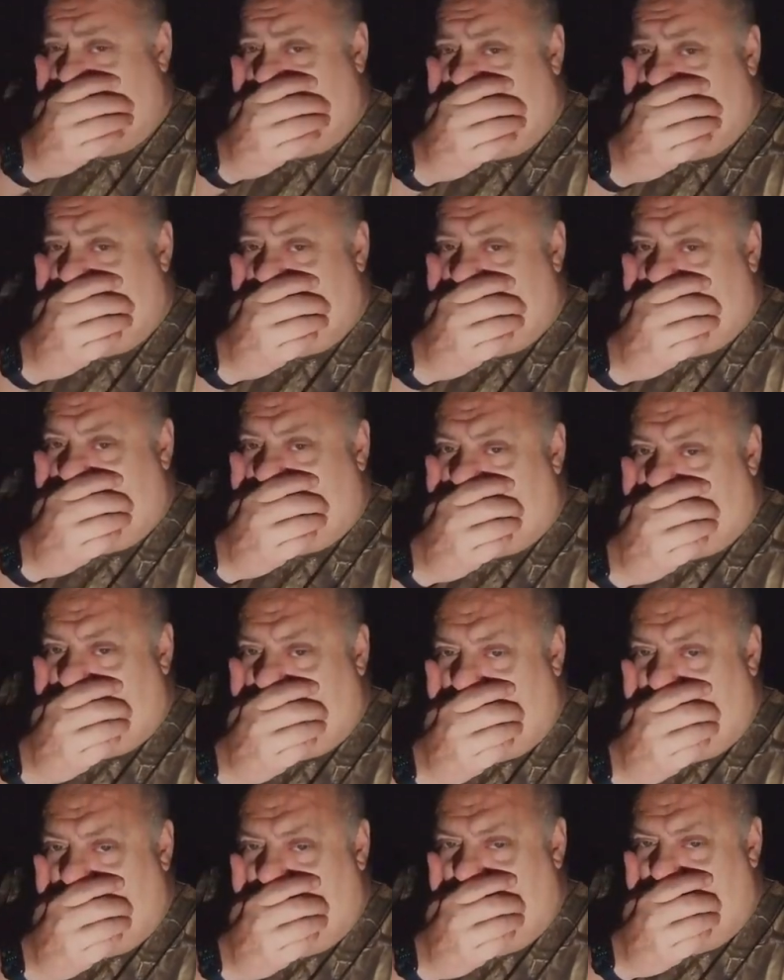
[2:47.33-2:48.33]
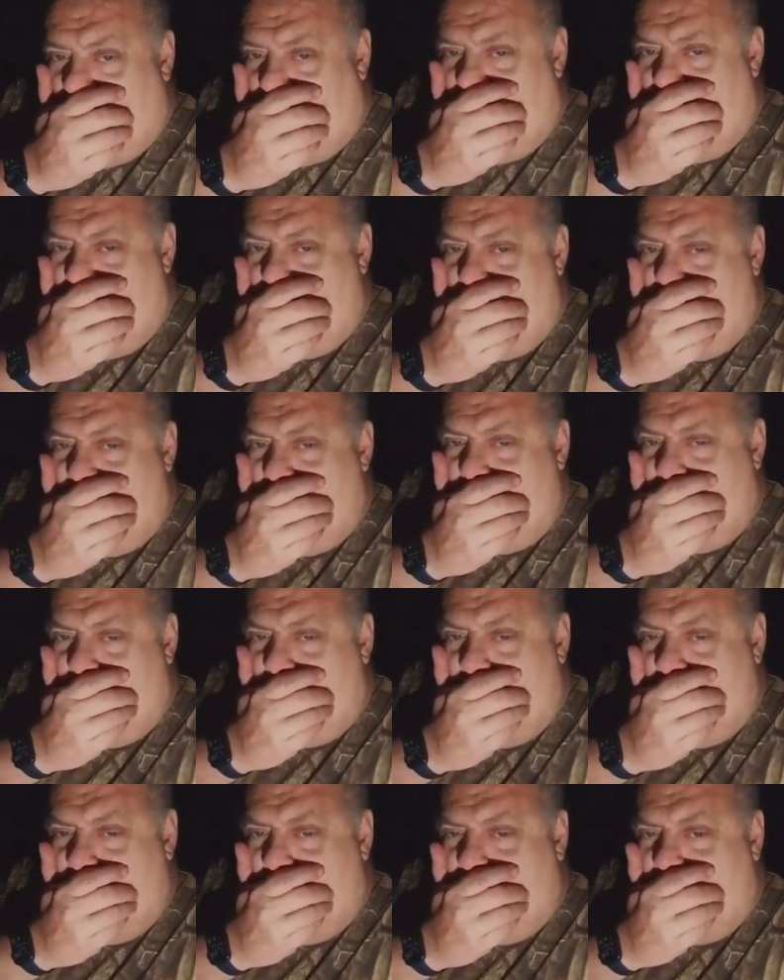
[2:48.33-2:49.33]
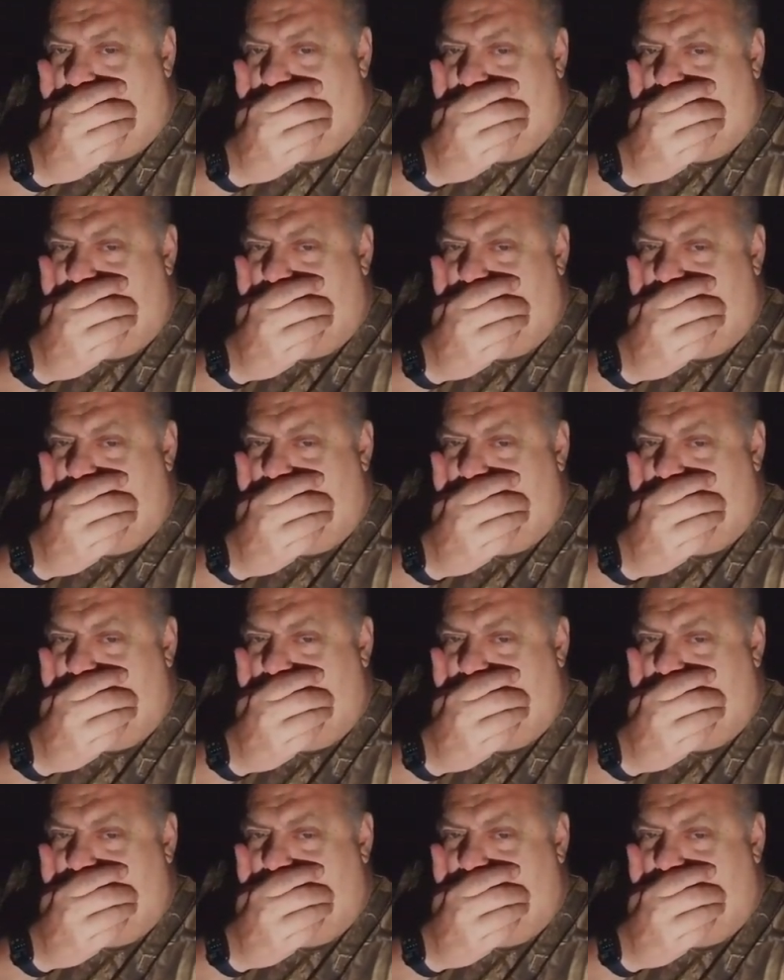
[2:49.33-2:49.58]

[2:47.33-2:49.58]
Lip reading: (silence)